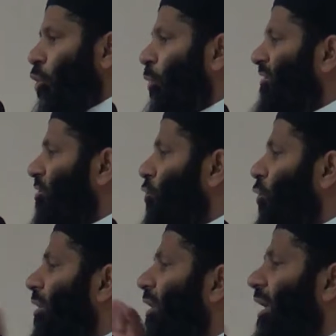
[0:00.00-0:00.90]
when
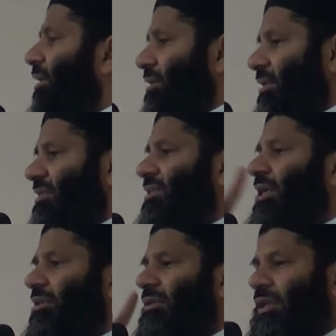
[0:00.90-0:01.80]
Rasulullah
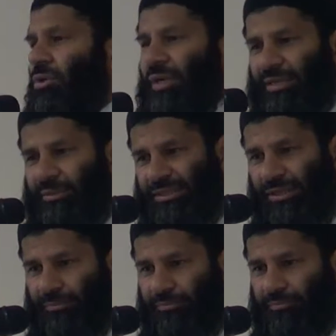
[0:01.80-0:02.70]
sallallahu alayhi wa
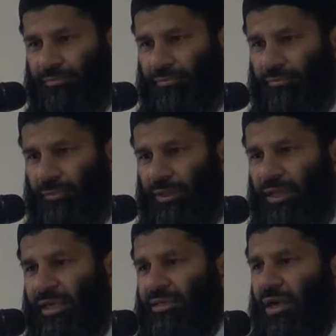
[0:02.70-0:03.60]
sallam,
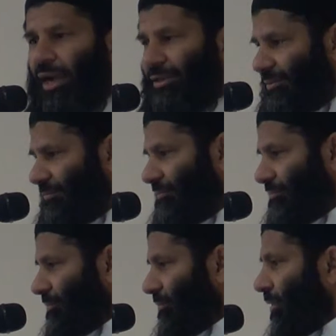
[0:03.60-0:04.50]
he died.
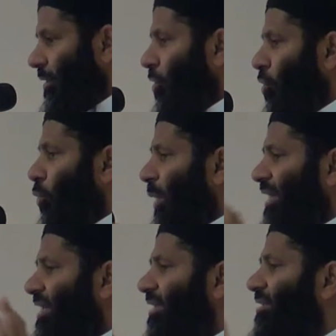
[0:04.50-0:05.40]

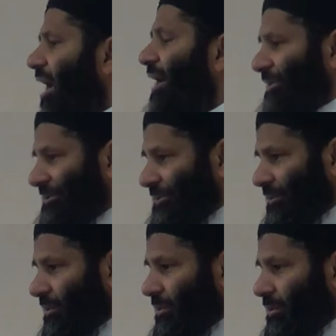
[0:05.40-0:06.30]
When he died,
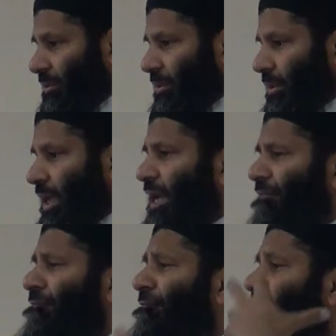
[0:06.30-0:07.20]

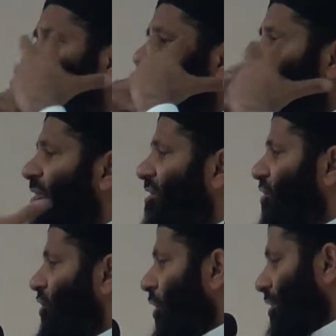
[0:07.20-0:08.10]
everybody was in
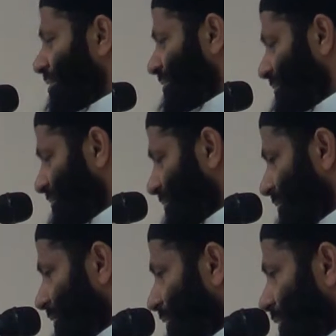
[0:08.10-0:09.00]
shock.
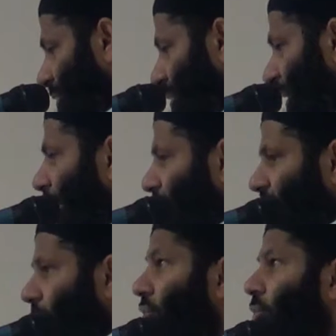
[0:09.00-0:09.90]
How can
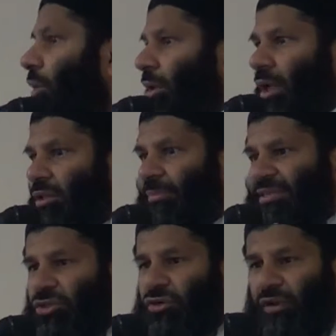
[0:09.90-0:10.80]
Rasulullah, the
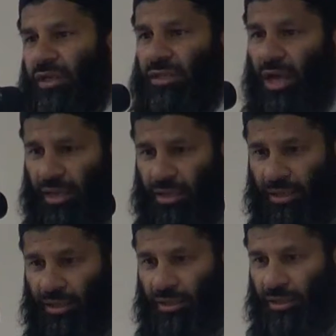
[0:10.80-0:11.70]
Messenger of Allah,
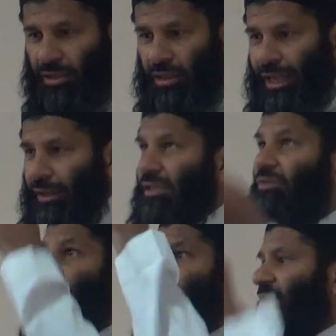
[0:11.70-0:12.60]
die? How can
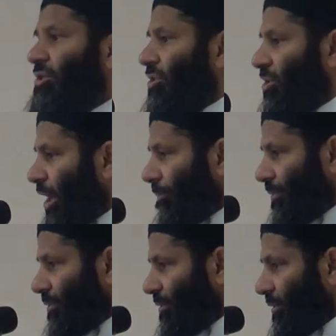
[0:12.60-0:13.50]
the revelation stop?